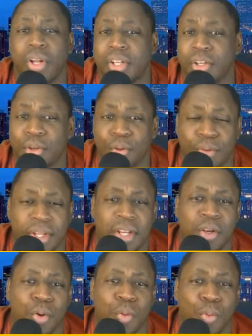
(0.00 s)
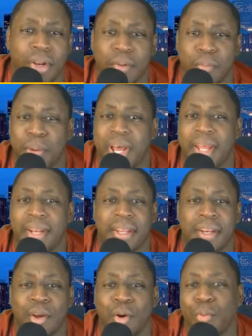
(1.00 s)
to do, didn't know what to buy,
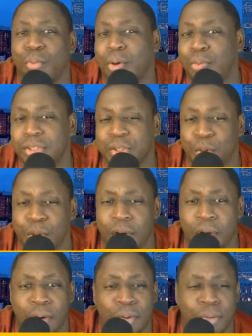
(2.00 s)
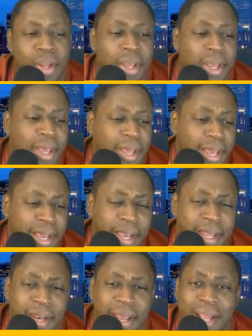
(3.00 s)
didn't know what was going on.
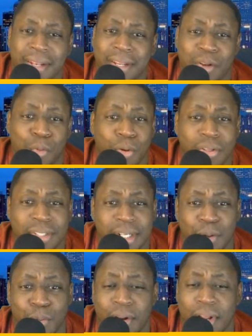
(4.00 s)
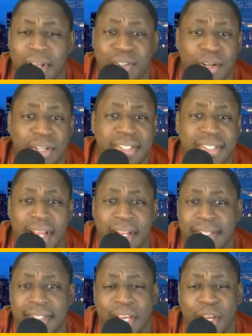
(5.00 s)
And I did the worst thing in the world. I started
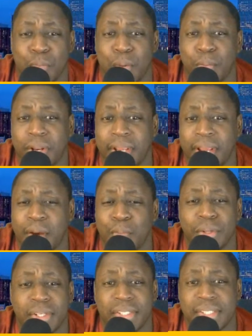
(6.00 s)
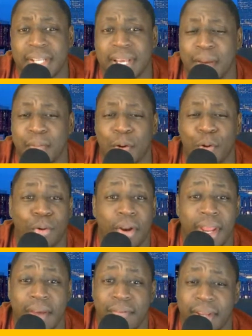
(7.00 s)
selling, taking my money out. But this time, I'm going to
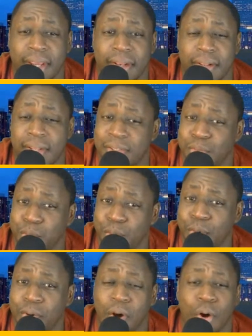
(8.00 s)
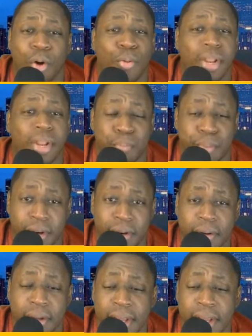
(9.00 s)
navigate this bull a whole lot better.